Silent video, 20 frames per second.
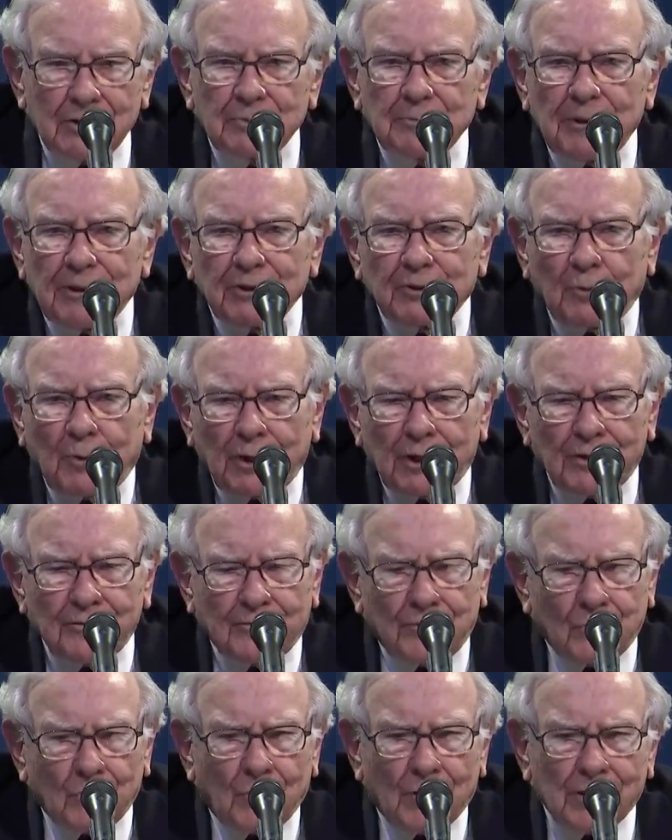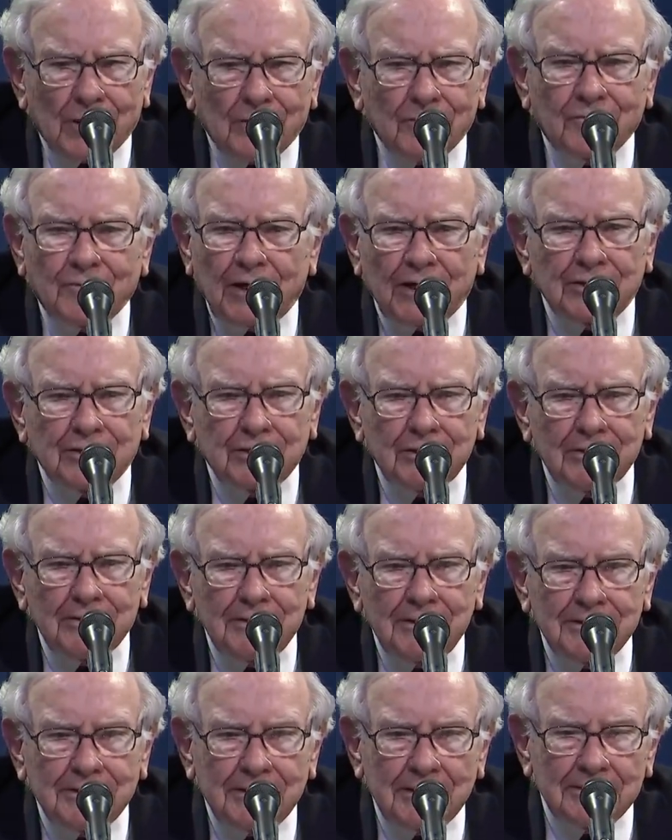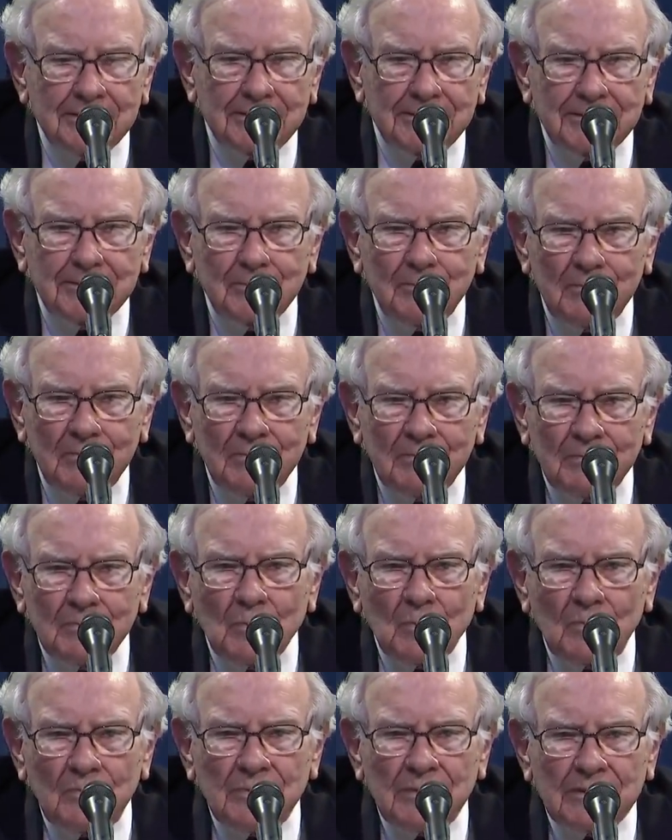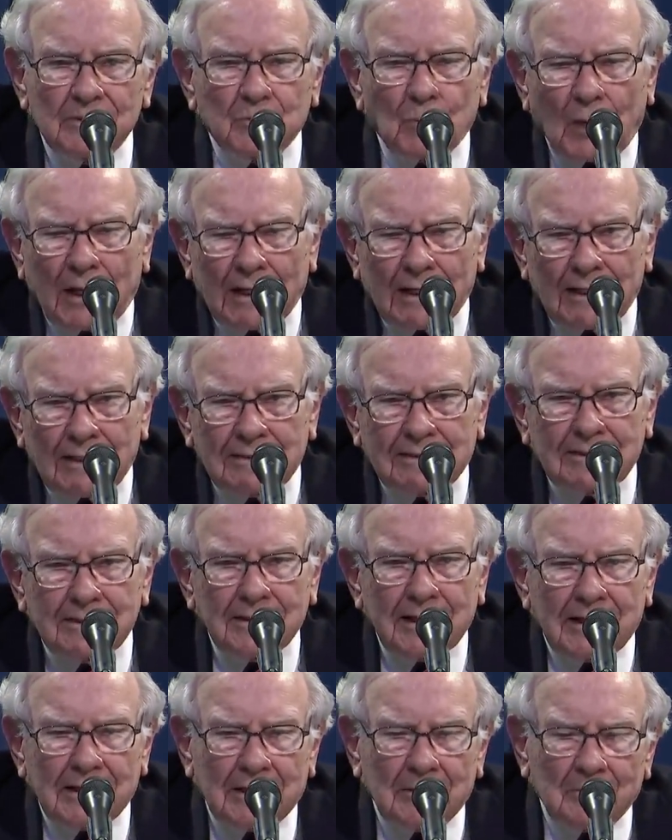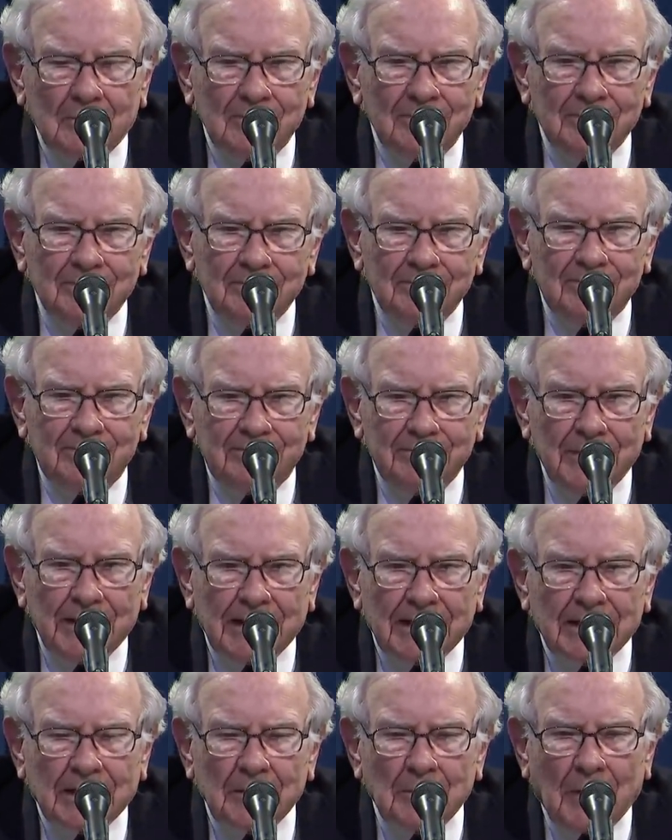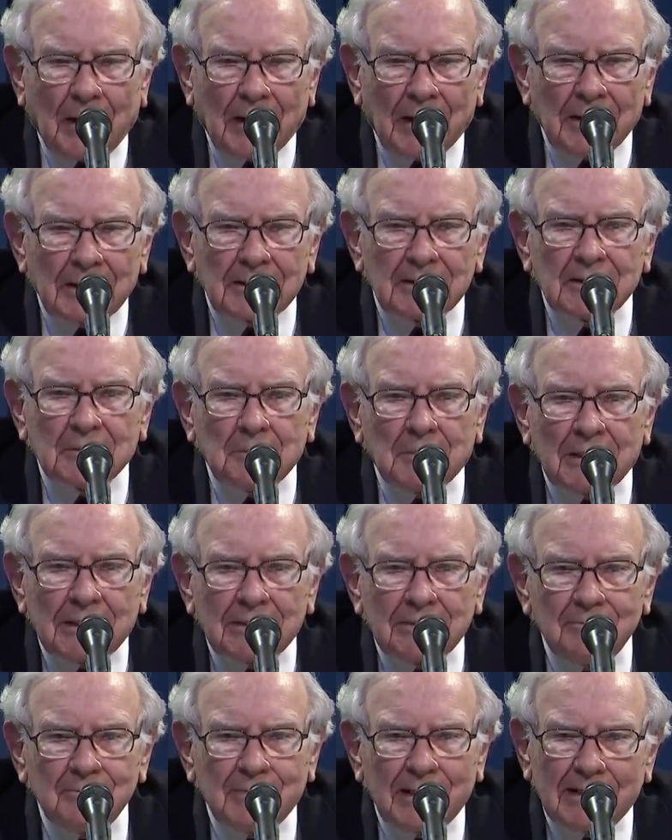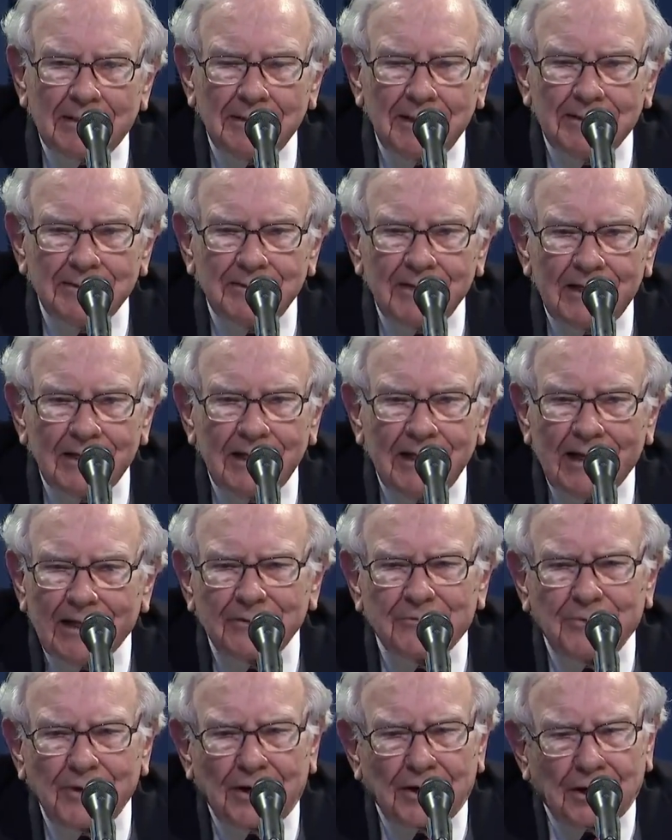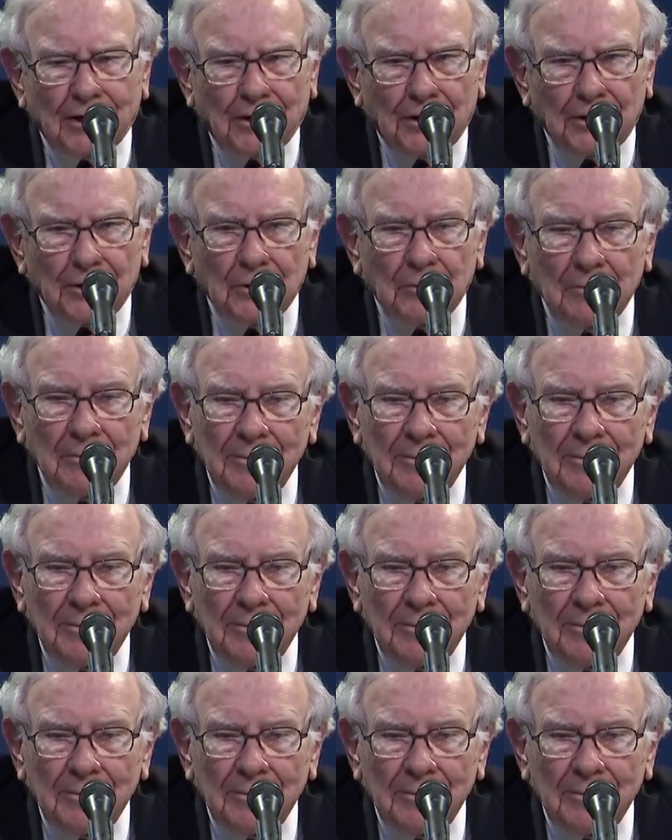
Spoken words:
been 20-for-1 inflation. It's way less than that in many commodities, but it's very hard